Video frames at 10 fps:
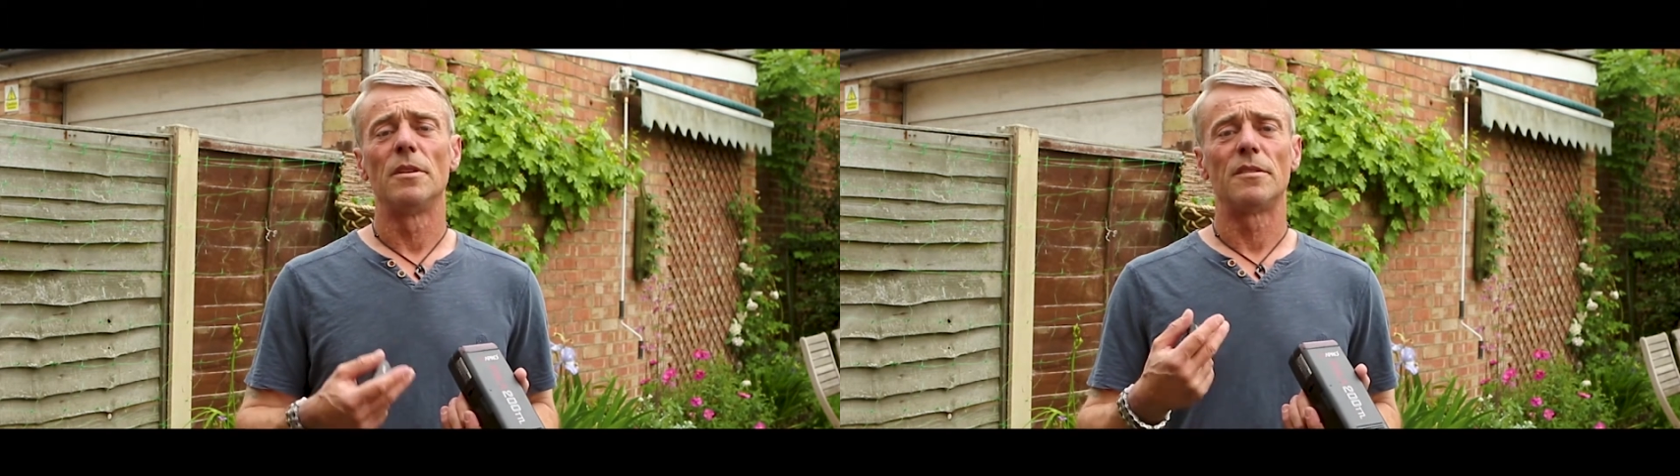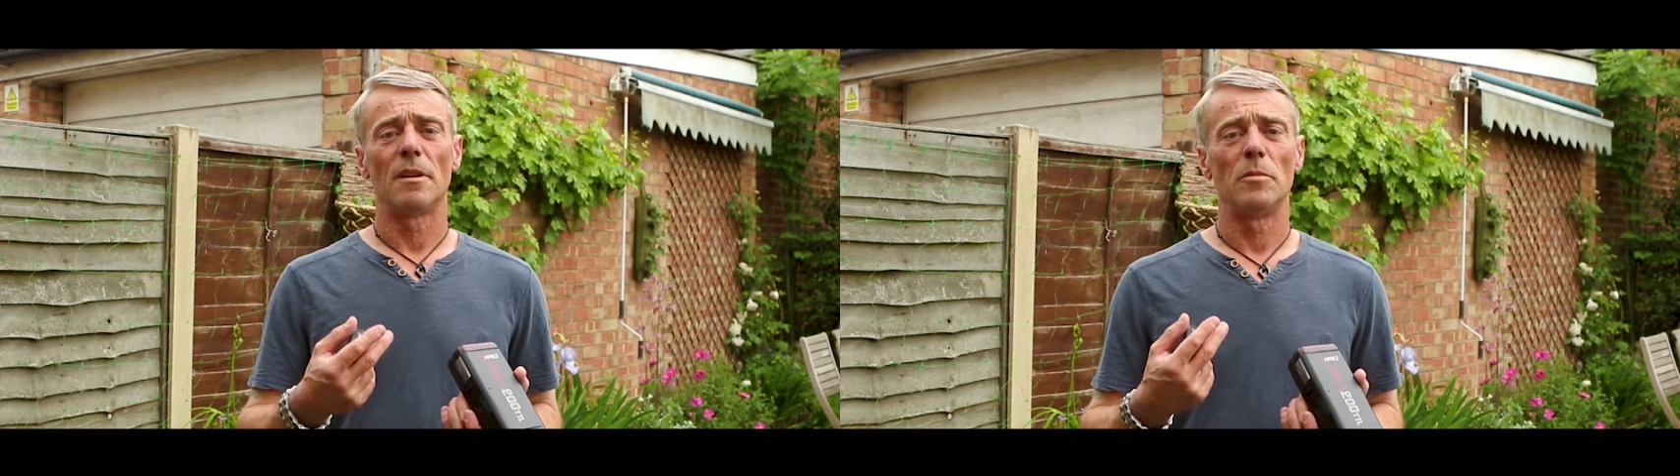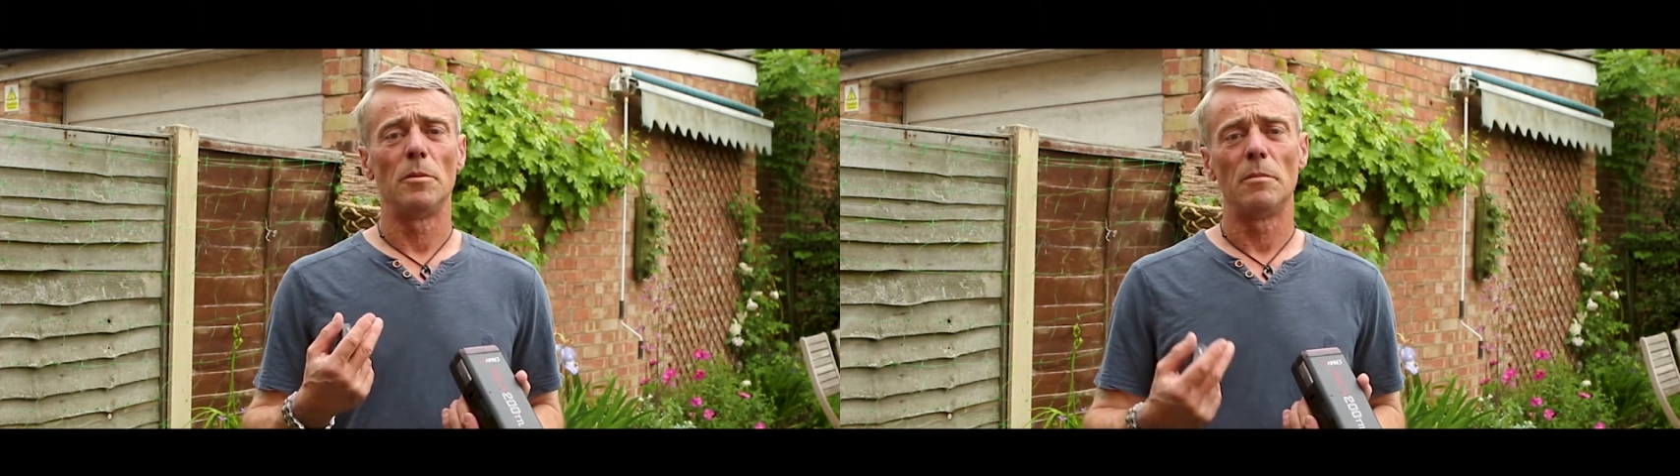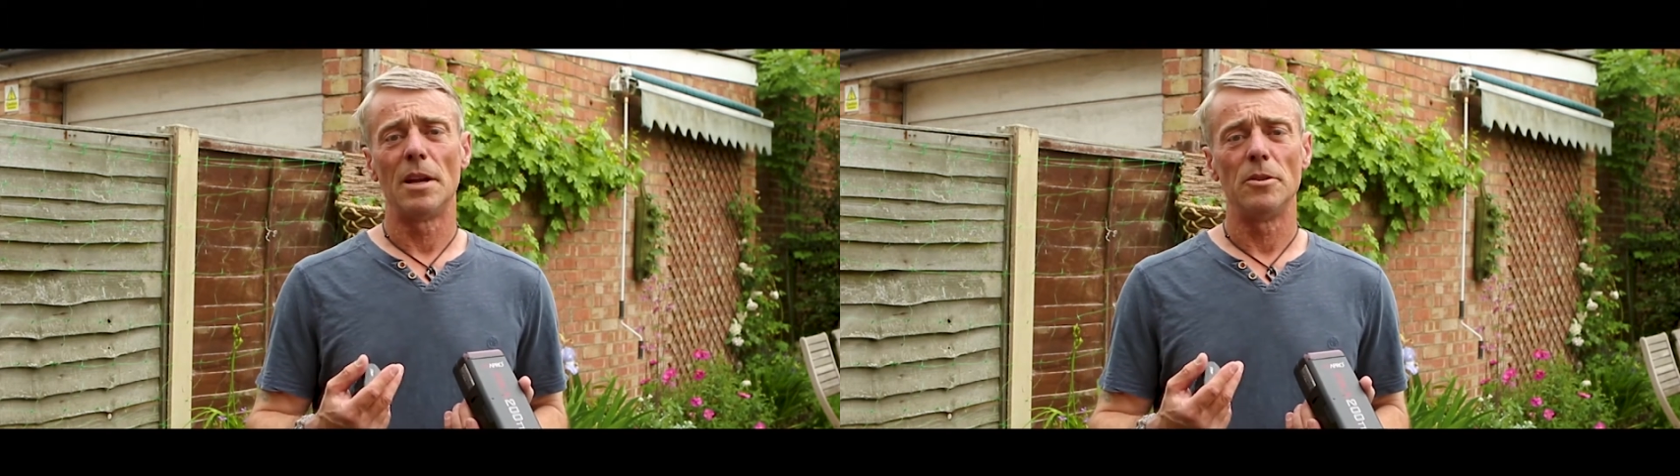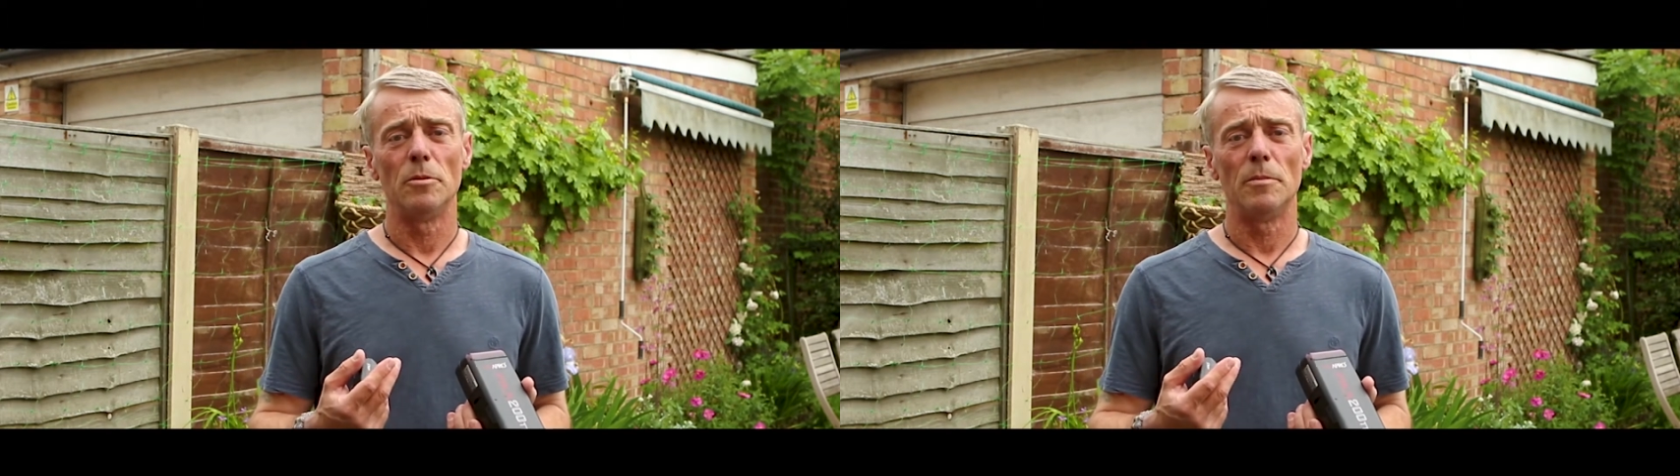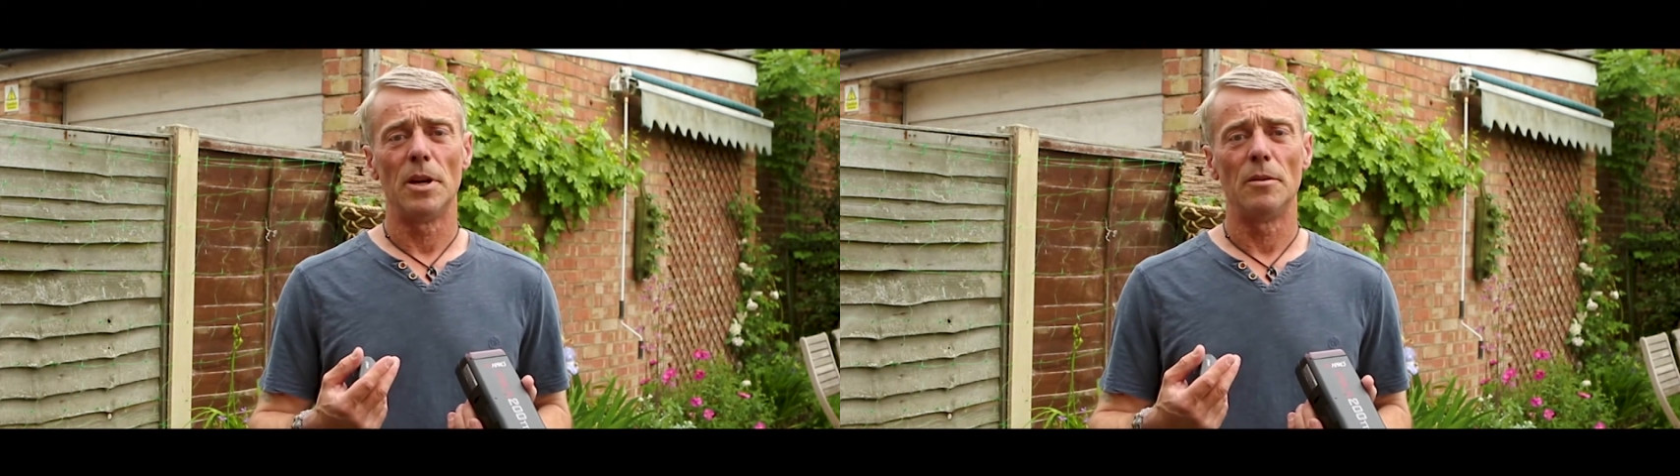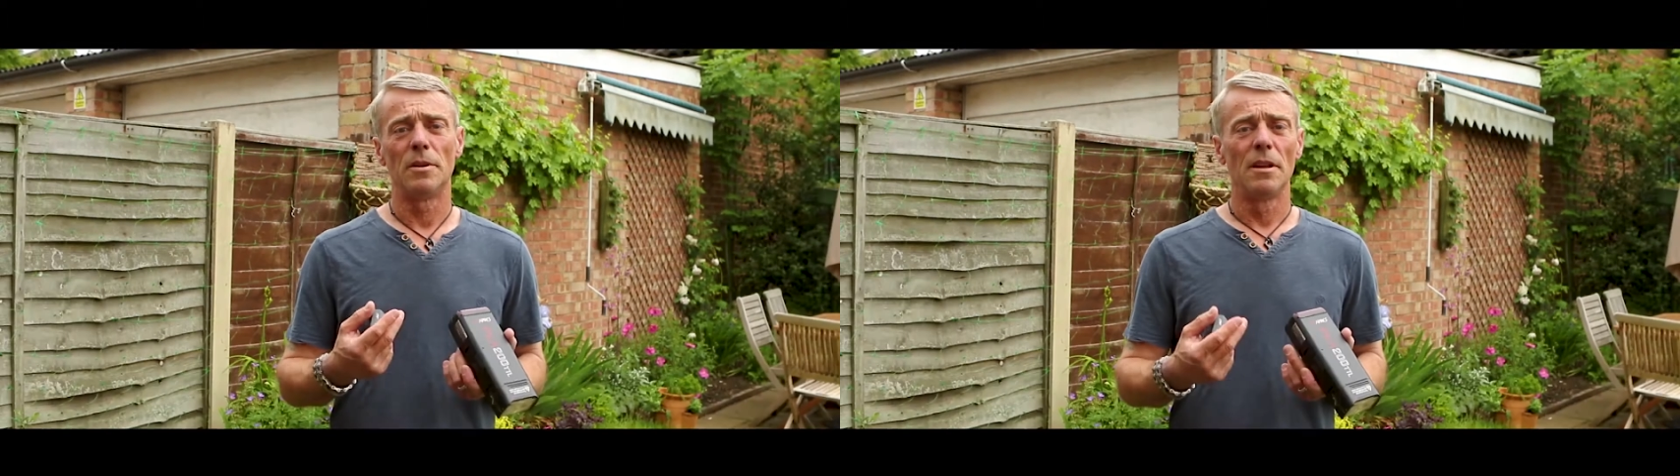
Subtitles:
some with manual mode,